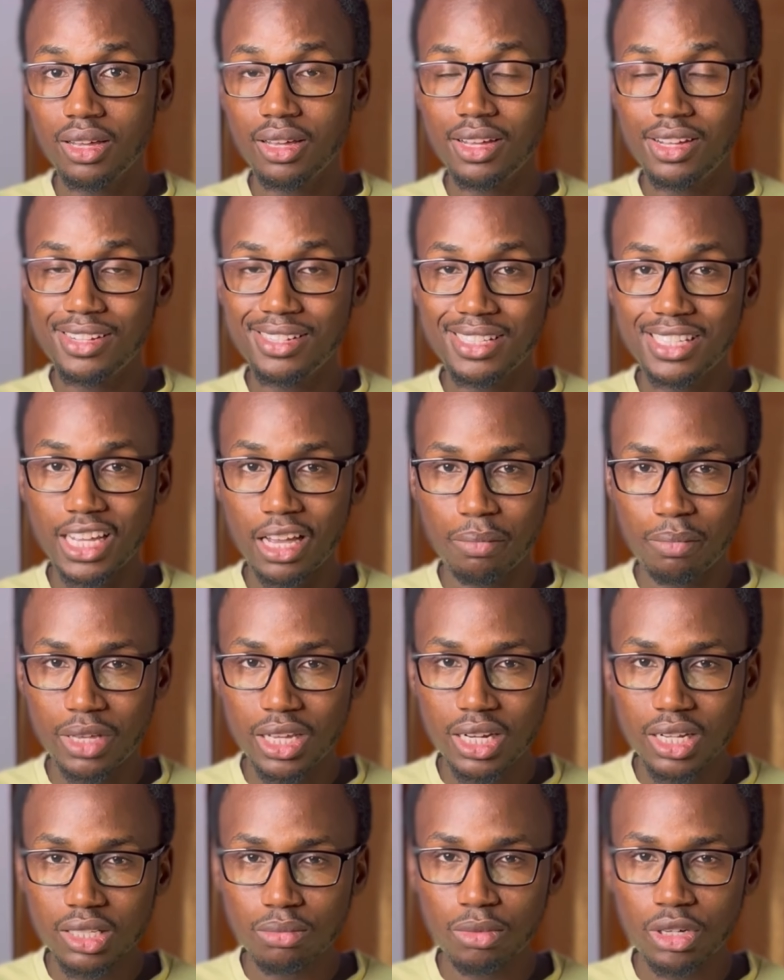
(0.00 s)

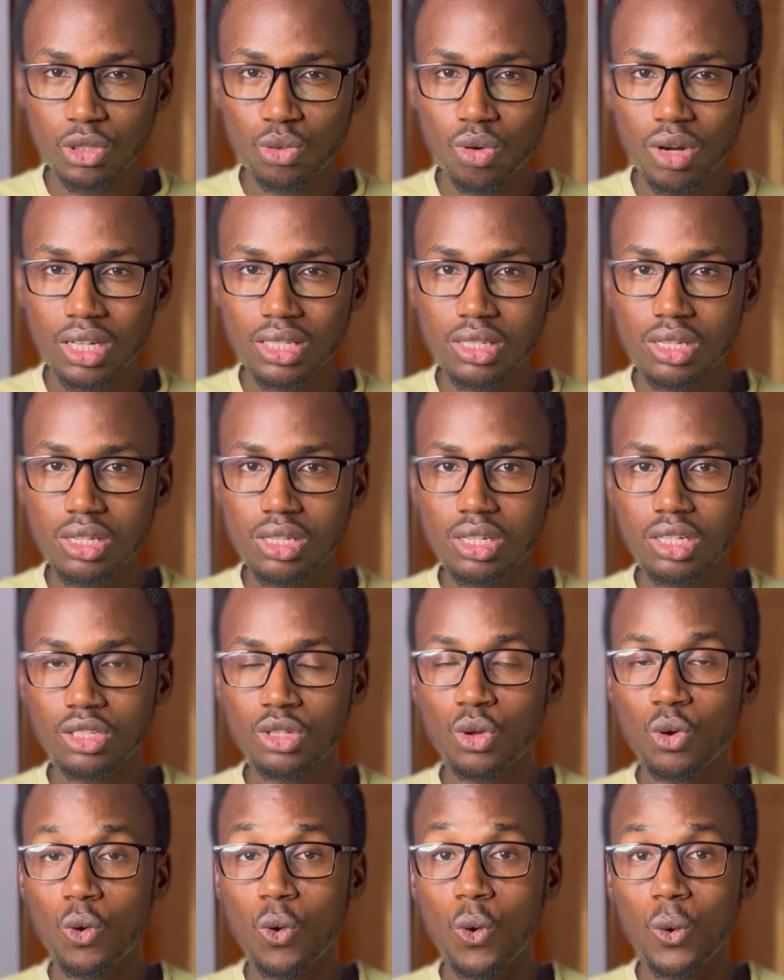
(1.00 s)
intermediate virtual assistant,
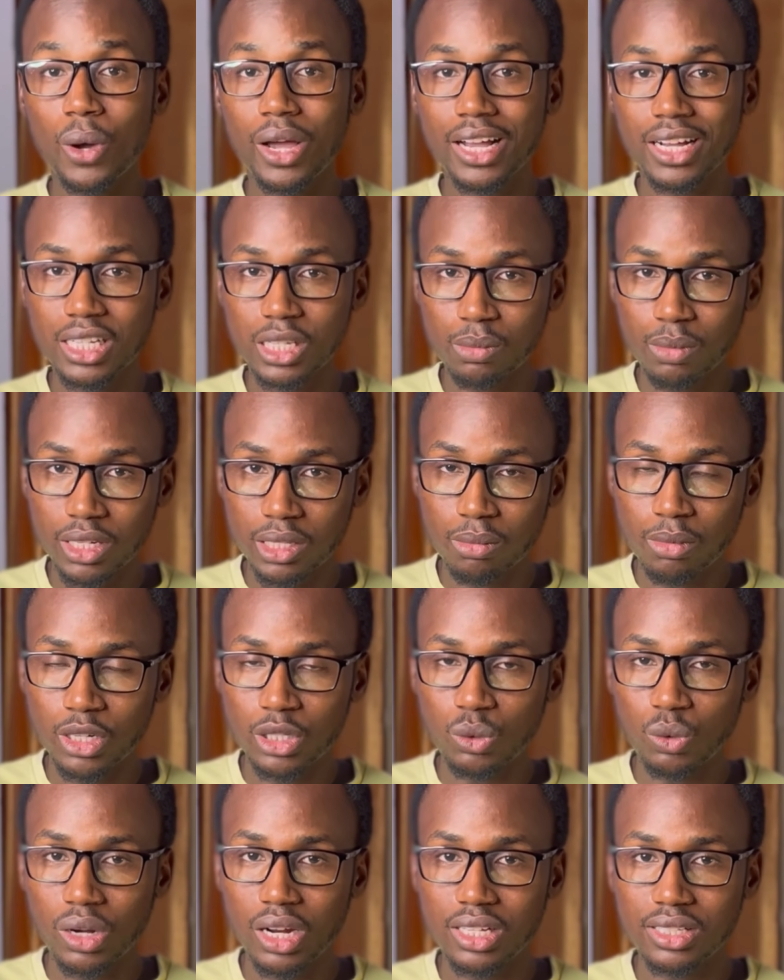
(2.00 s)
or expert
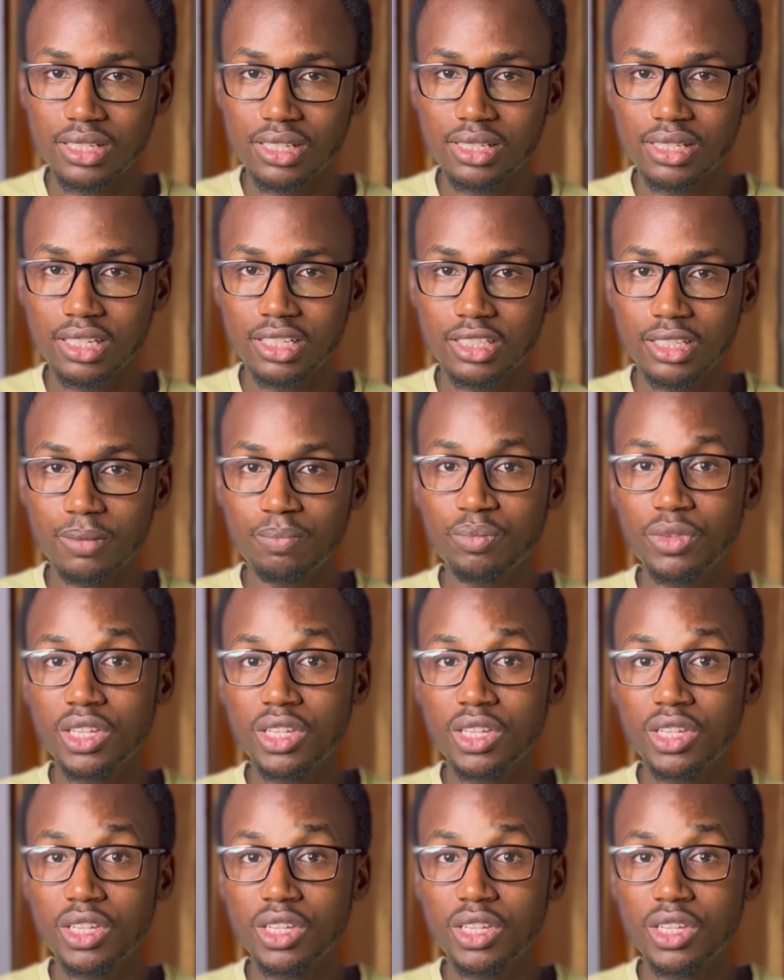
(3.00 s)
virtual assistant.